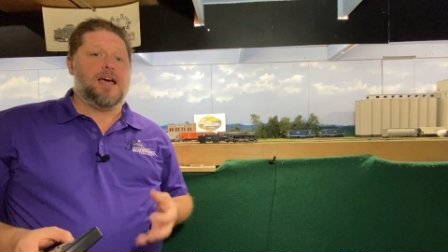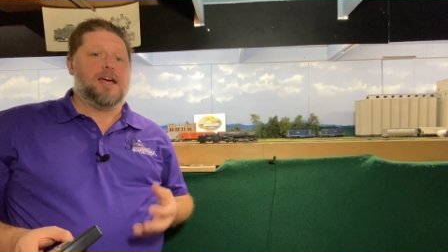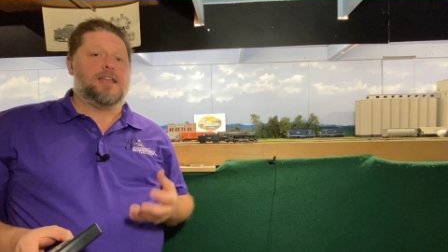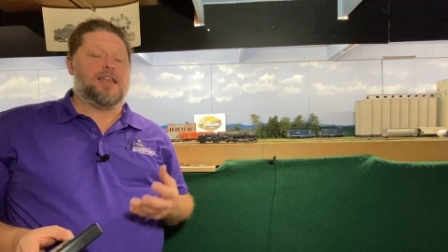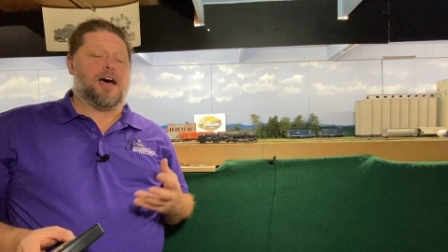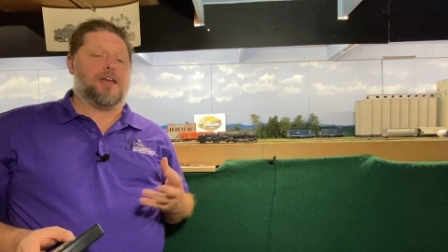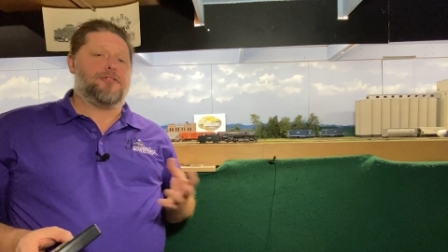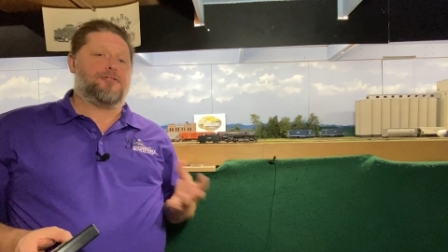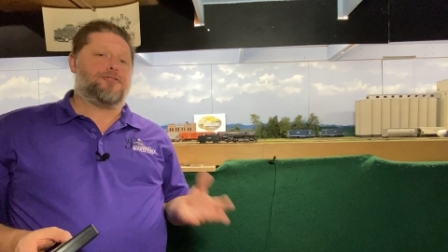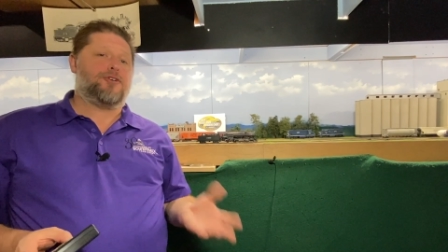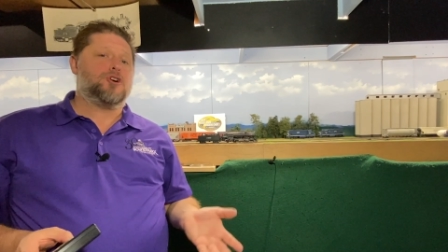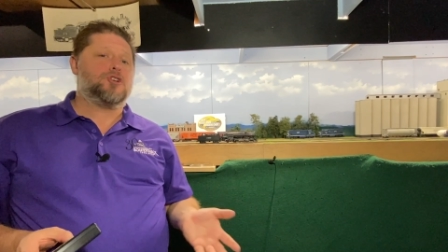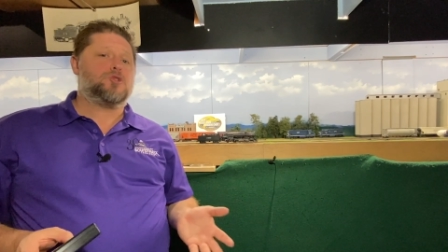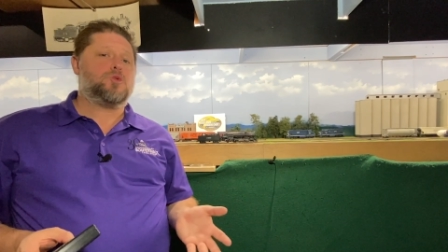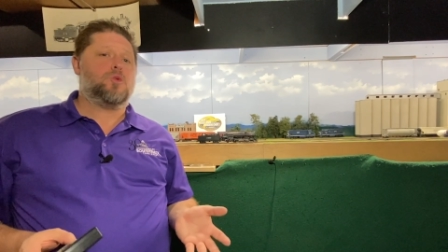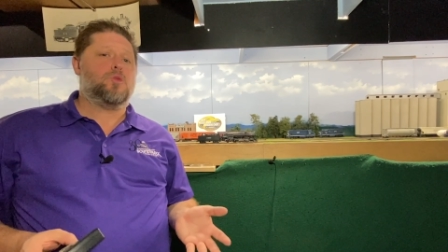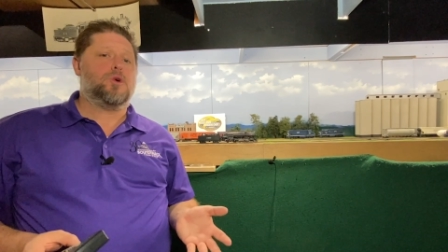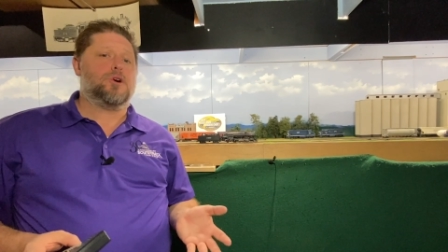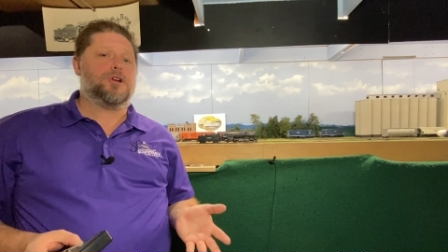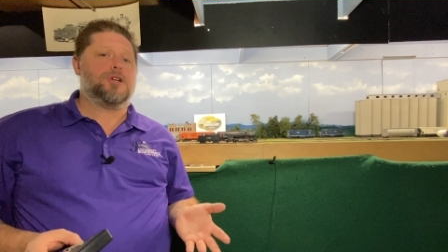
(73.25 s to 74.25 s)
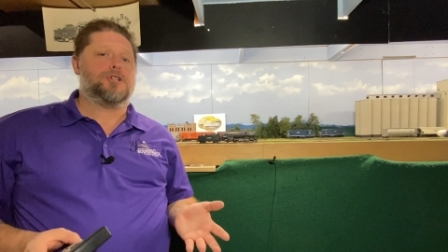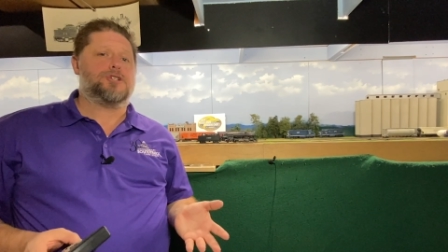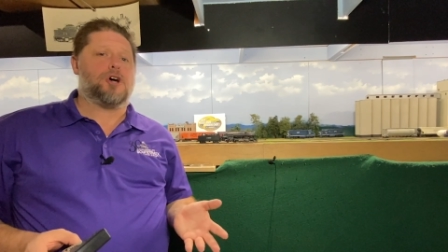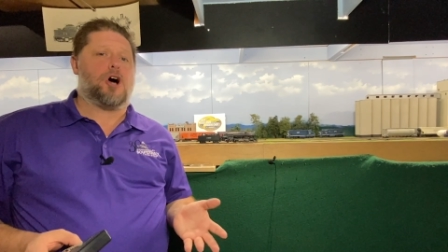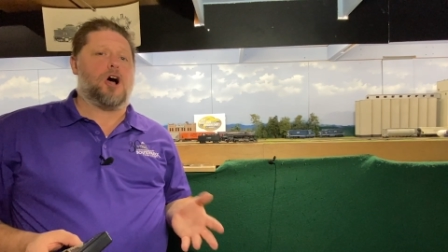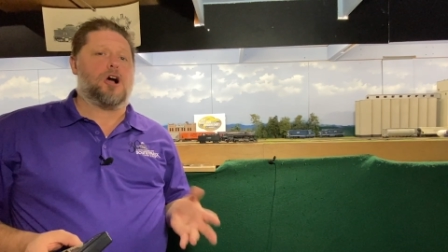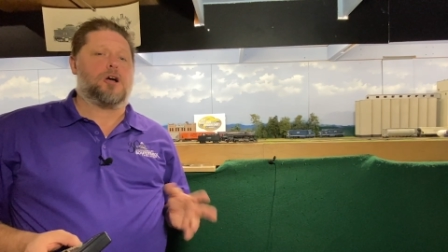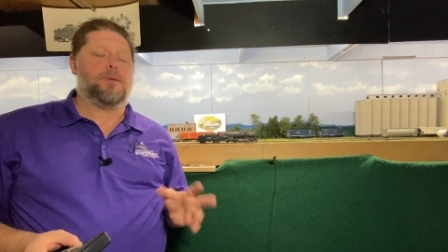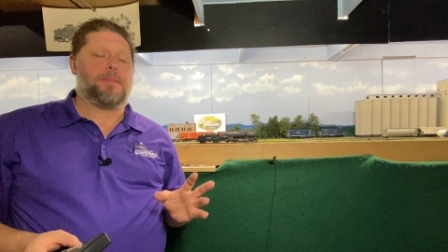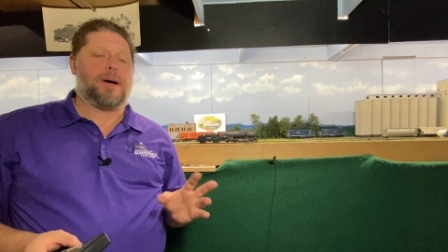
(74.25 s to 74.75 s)
Now, the first one we're going to
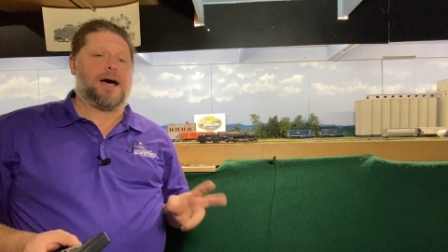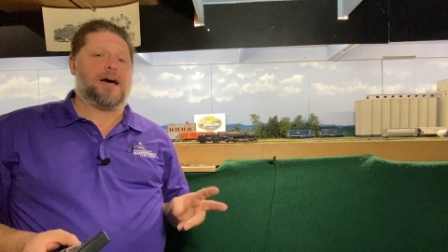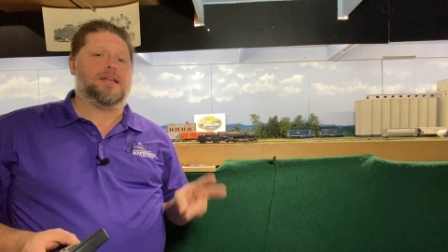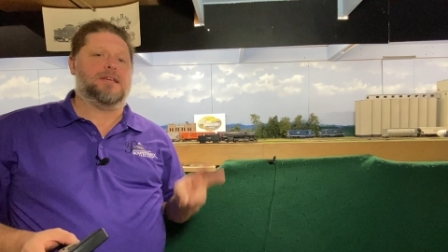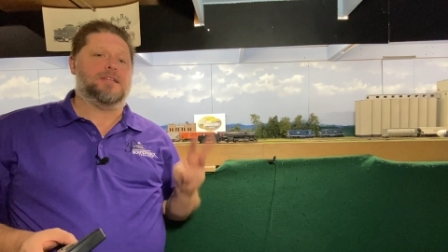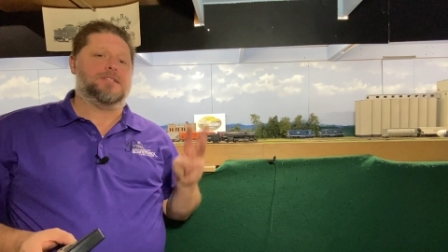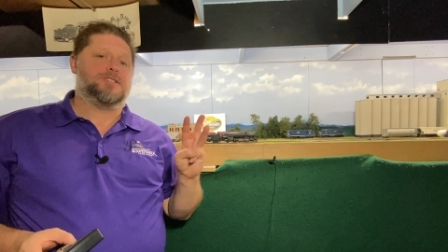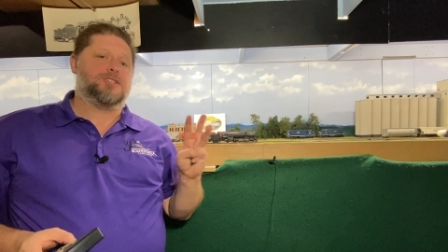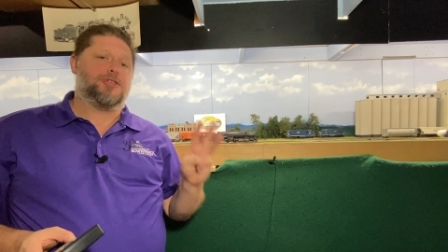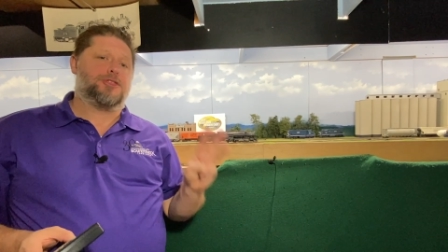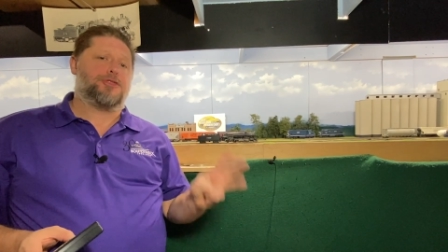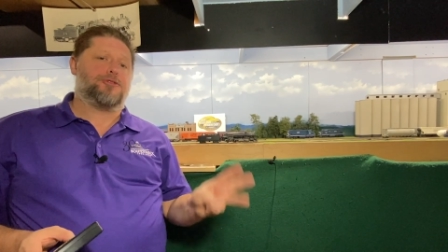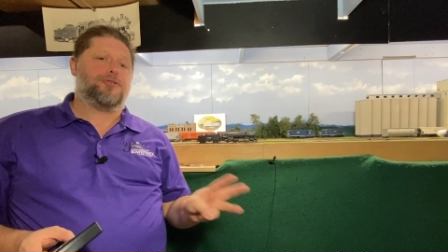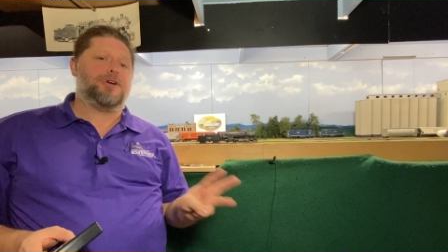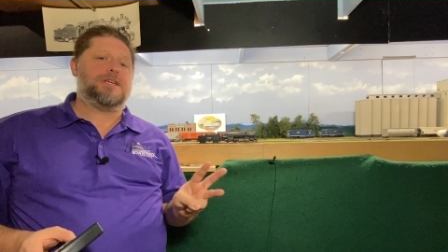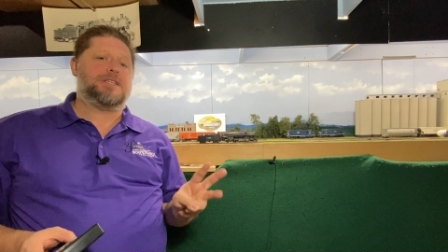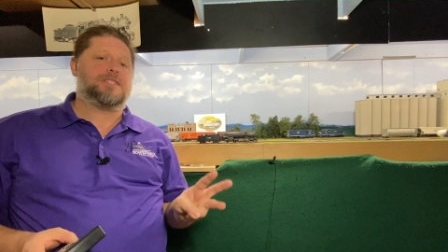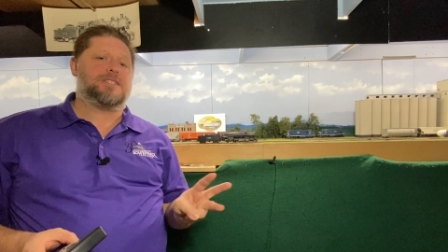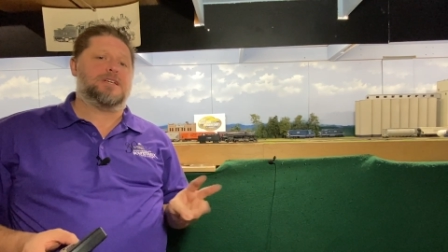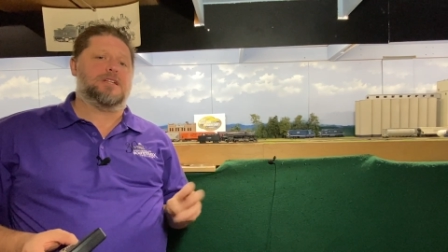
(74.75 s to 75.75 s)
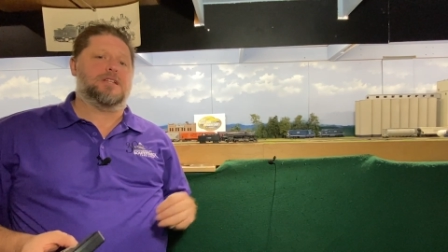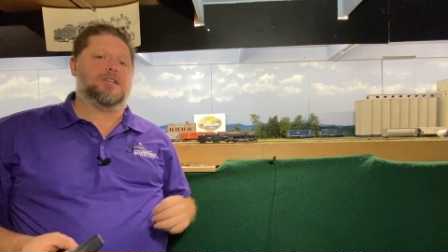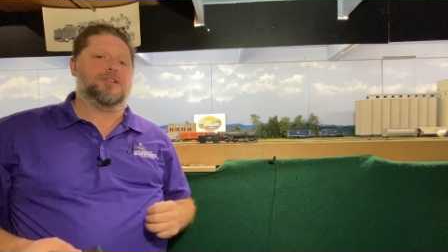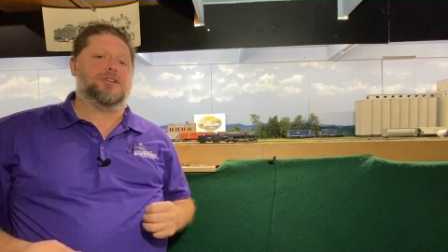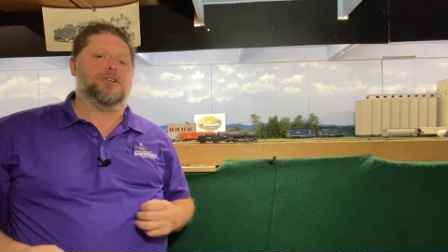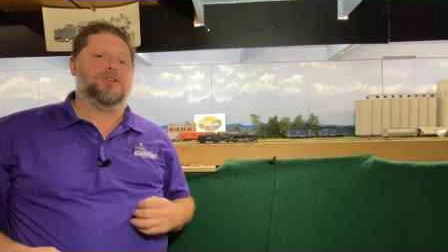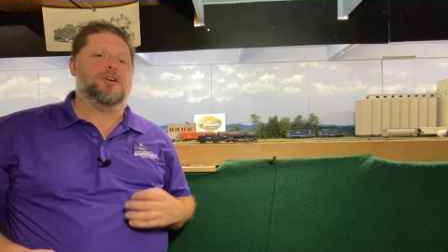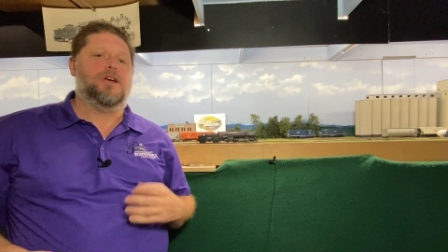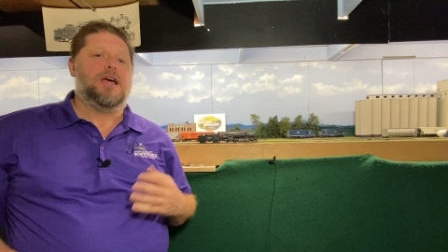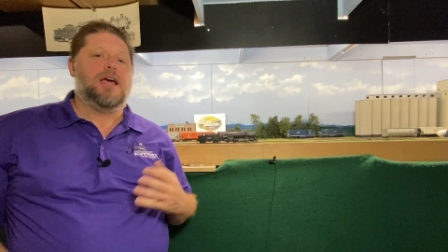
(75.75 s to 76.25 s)
talk about is the three
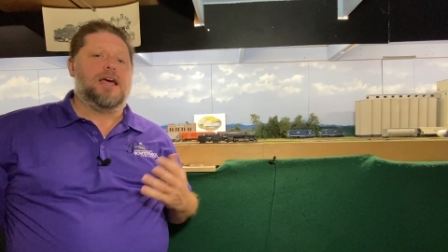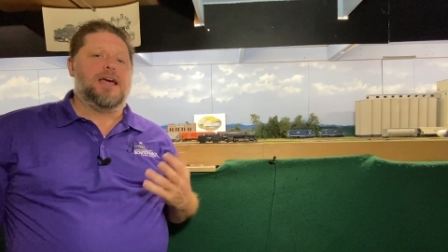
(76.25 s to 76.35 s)
cylinder.